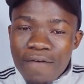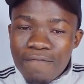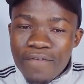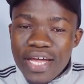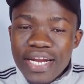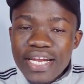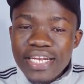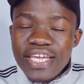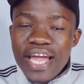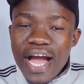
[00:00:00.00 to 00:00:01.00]
Very
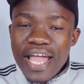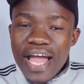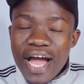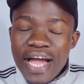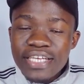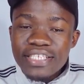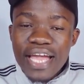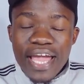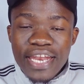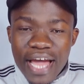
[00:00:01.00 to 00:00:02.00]
clear higher highs
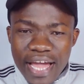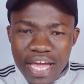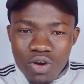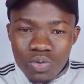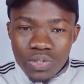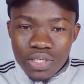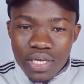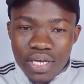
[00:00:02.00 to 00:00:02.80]
and higher lows.